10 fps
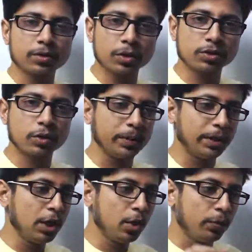
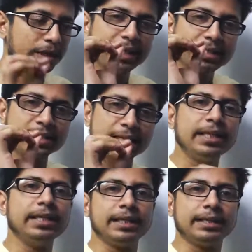spectroscopy, we can
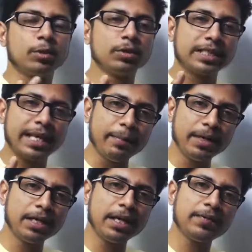study those
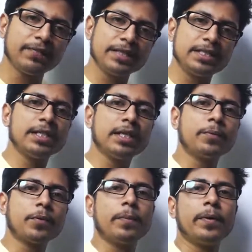chemical and
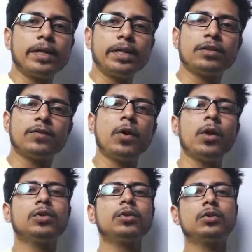physical properties of
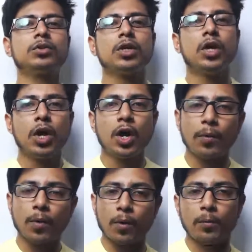all those
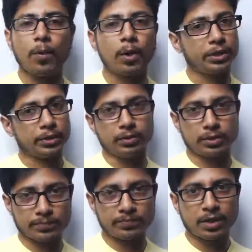
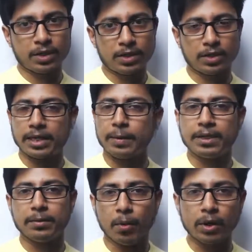molecules or
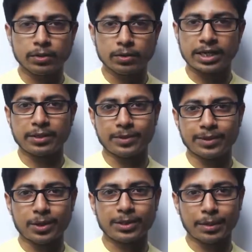chemical molecules that
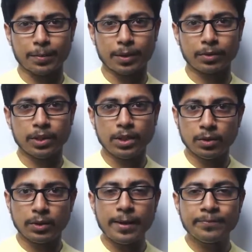we are talking about.
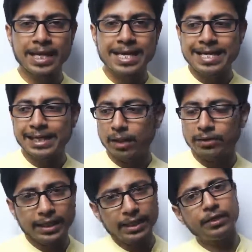Okay.
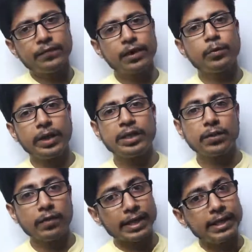Now, there are different
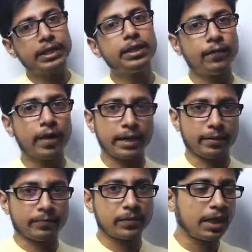ways of
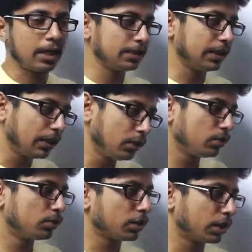identifying the
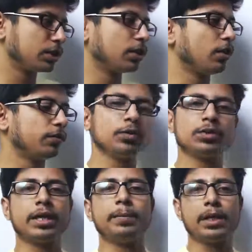unknown structure of
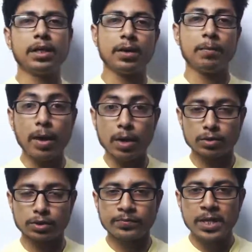those chemical
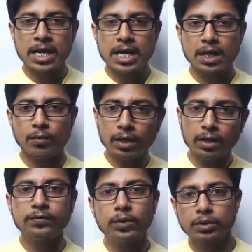compounds.
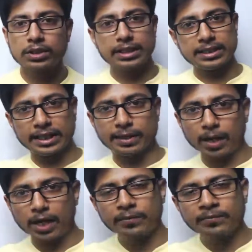One of those is
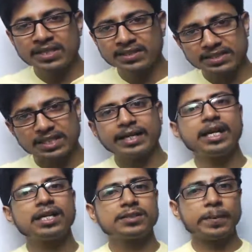NMR. There is
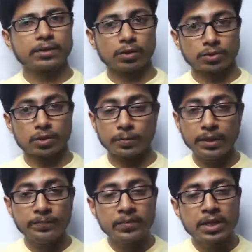IR
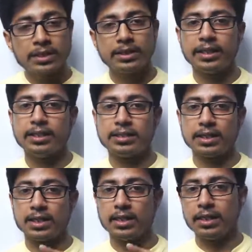spectroscopy. There is